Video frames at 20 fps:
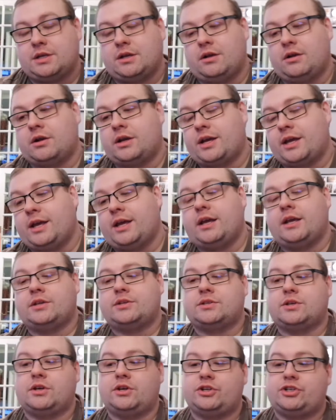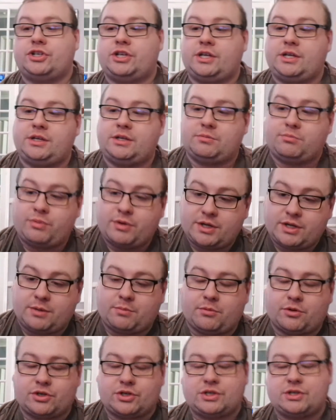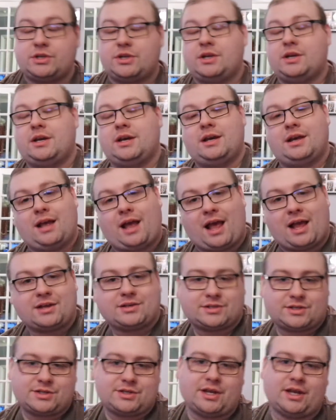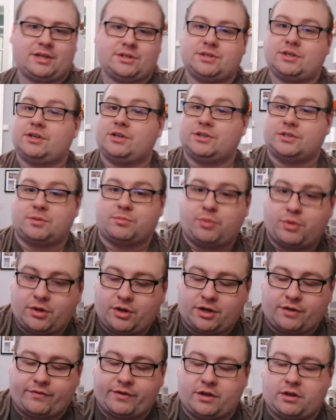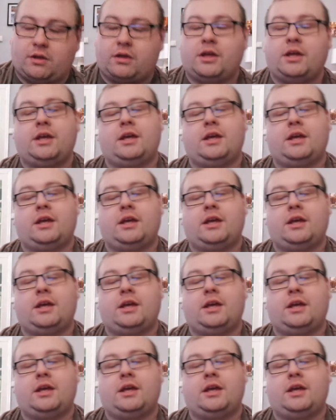Okay, so she pretty much asks her to go to Ponyville.